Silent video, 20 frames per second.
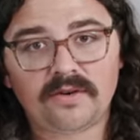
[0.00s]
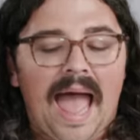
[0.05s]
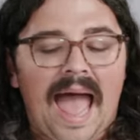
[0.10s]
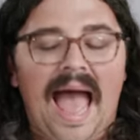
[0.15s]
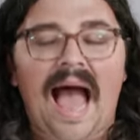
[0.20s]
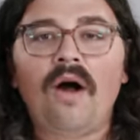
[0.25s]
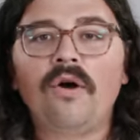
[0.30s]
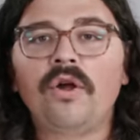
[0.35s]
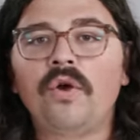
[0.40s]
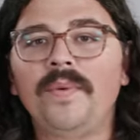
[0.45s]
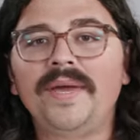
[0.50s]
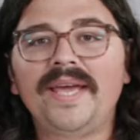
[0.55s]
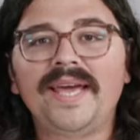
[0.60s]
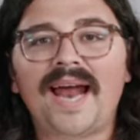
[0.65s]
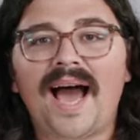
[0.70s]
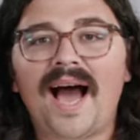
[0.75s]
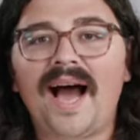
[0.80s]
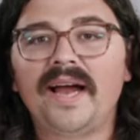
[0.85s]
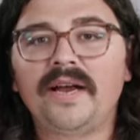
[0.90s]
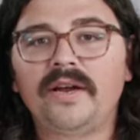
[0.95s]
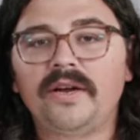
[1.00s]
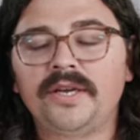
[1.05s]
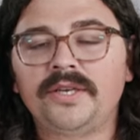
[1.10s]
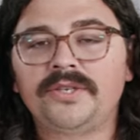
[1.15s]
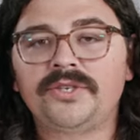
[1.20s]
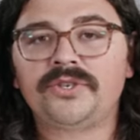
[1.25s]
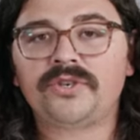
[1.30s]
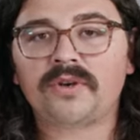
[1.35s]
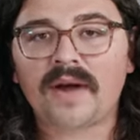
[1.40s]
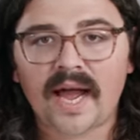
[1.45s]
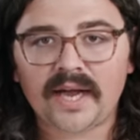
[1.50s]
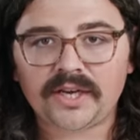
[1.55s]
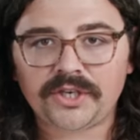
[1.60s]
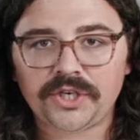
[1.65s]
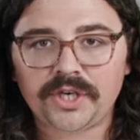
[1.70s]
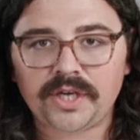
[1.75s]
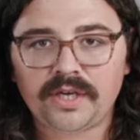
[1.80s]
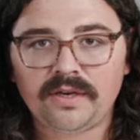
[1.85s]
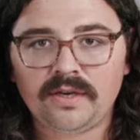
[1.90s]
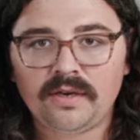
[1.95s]
How can we get a higher
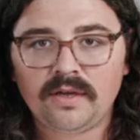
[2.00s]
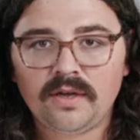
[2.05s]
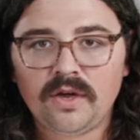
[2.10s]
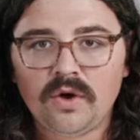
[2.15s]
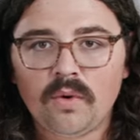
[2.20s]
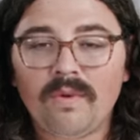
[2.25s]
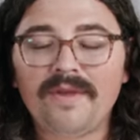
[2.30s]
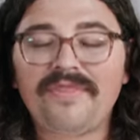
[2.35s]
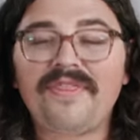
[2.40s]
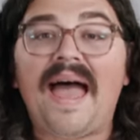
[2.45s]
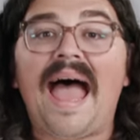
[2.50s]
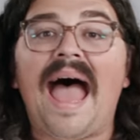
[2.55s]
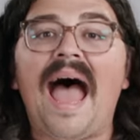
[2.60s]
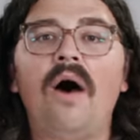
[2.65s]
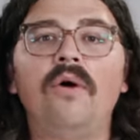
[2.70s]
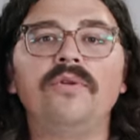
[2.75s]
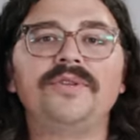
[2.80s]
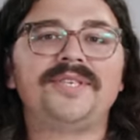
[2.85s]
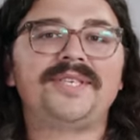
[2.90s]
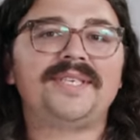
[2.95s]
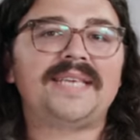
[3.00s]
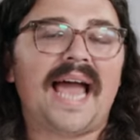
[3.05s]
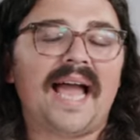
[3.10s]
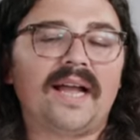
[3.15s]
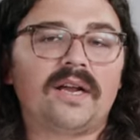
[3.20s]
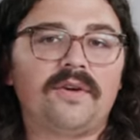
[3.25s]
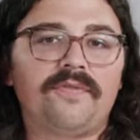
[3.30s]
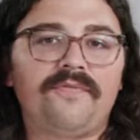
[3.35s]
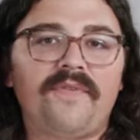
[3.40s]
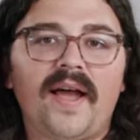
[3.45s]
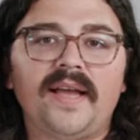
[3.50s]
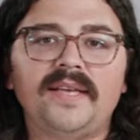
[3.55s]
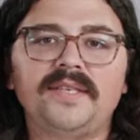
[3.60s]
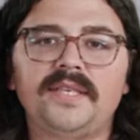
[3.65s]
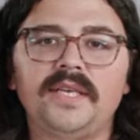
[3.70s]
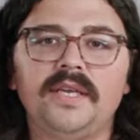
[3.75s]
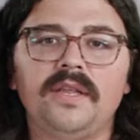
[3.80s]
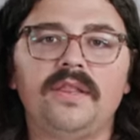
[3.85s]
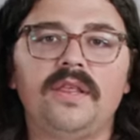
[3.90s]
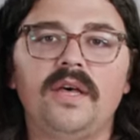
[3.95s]
extraction without
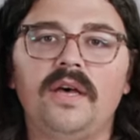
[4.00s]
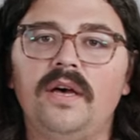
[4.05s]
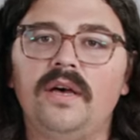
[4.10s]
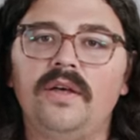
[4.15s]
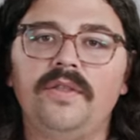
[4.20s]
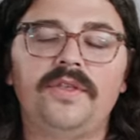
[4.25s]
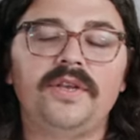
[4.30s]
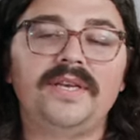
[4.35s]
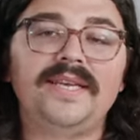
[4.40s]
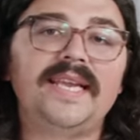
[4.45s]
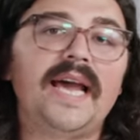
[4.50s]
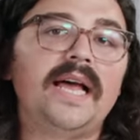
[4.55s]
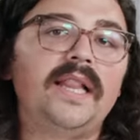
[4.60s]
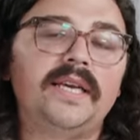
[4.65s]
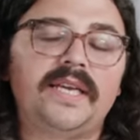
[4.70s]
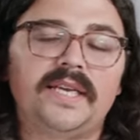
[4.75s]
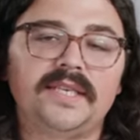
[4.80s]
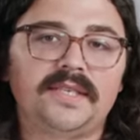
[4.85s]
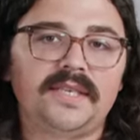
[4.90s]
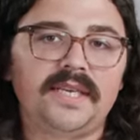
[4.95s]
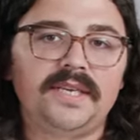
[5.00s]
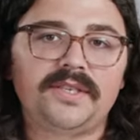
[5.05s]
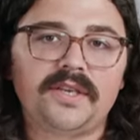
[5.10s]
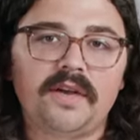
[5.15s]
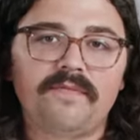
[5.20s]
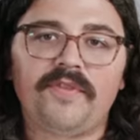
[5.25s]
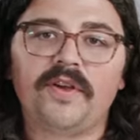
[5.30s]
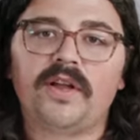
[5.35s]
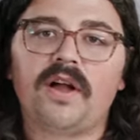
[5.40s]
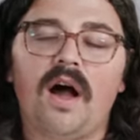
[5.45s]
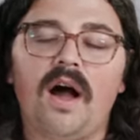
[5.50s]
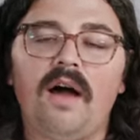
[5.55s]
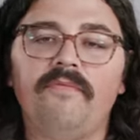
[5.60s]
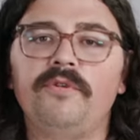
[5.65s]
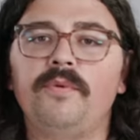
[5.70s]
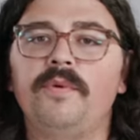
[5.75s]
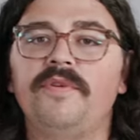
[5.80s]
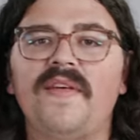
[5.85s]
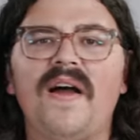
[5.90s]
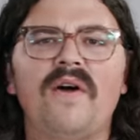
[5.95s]
sacrificing the delicacies of the
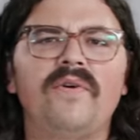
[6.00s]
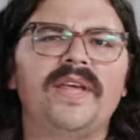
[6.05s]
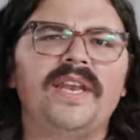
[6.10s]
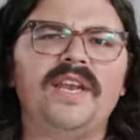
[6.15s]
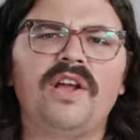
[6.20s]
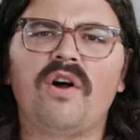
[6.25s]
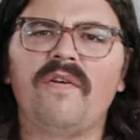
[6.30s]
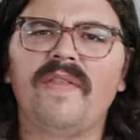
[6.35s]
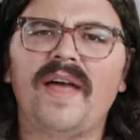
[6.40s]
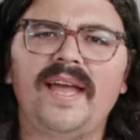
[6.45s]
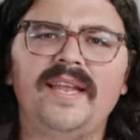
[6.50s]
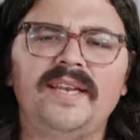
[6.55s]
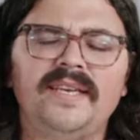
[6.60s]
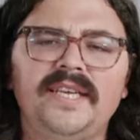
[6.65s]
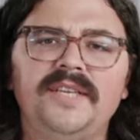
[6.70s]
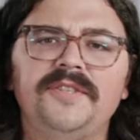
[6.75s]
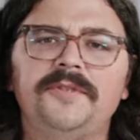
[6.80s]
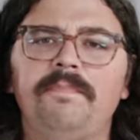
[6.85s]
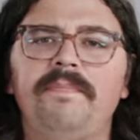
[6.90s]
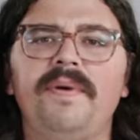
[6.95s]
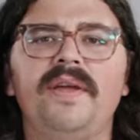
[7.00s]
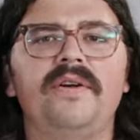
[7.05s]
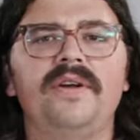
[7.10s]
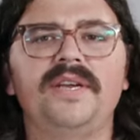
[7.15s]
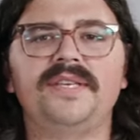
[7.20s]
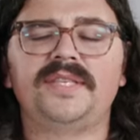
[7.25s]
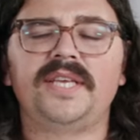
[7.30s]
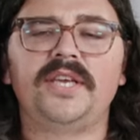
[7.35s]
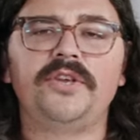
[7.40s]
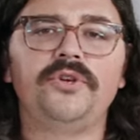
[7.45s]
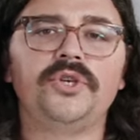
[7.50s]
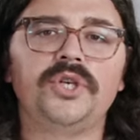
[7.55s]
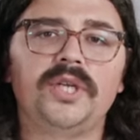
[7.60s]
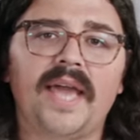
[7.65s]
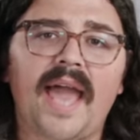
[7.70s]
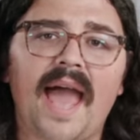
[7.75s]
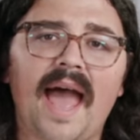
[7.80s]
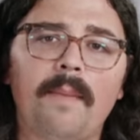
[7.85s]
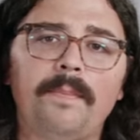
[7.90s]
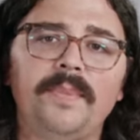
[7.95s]
coffee, without getting all that intense bitterness that
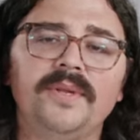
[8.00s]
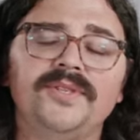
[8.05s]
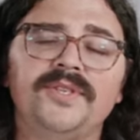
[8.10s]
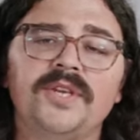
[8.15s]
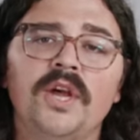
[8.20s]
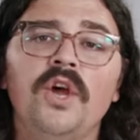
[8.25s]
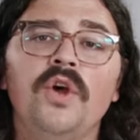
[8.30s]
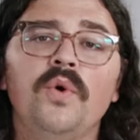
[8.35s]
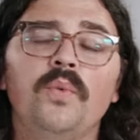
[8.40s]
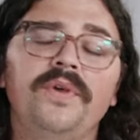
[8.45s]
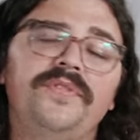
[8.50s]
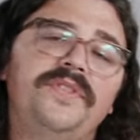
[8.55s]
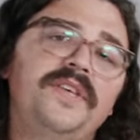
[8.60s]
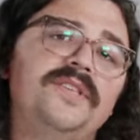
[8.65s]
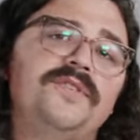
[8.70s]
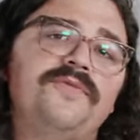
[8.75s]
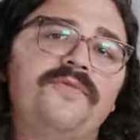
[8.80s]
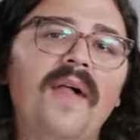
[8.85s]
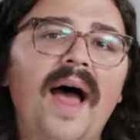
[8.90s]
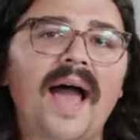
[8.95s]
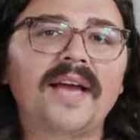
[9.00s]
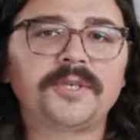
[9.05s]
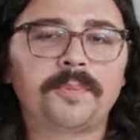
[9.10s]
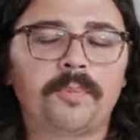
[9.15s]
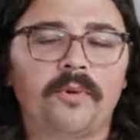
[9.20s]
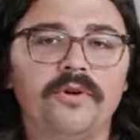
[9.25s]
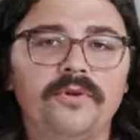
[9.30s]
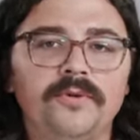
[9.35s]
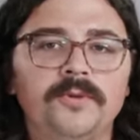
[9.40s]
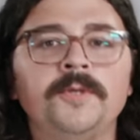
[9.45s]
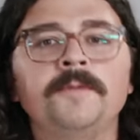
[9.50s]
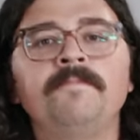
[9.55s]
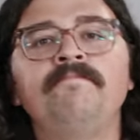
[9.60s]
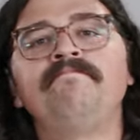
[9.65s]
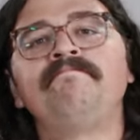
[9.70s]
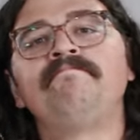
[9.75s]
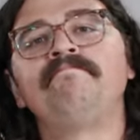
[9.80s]
usually happens with these flash brews?